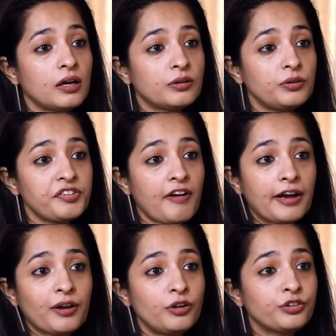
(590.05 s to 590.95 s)
conclusive
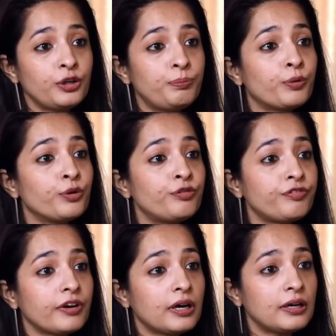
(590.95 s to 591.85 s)
archaeological
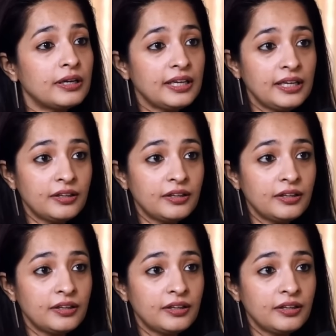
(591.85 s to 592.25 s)
proof okay.